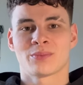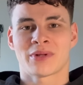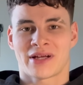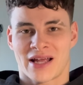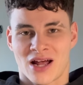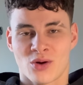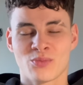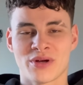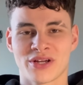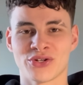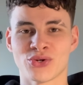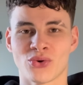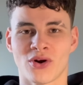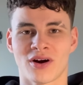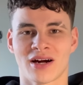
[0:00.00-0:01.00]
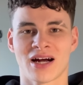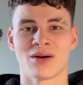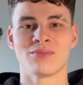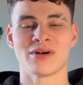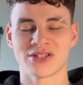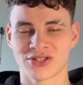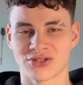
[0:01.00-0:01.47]
how big you are, how
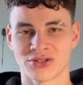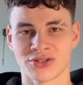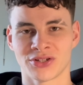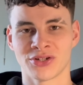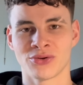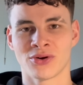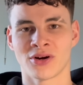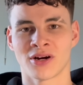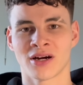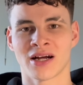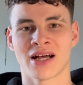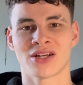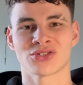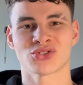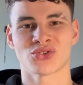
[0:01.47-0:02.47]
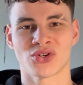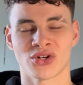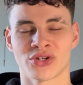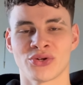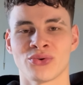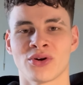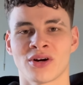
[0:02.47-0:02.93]
muscular you are, how
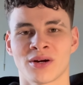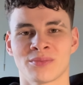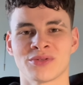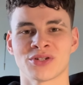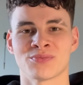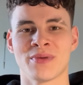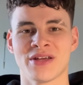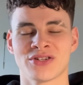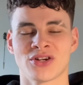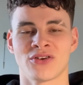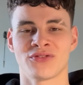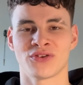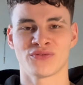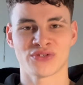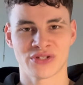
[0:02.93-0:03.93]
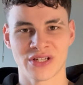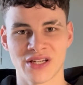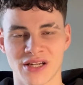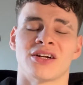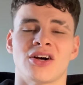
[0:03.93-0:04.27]
strong you are, just based off your physique.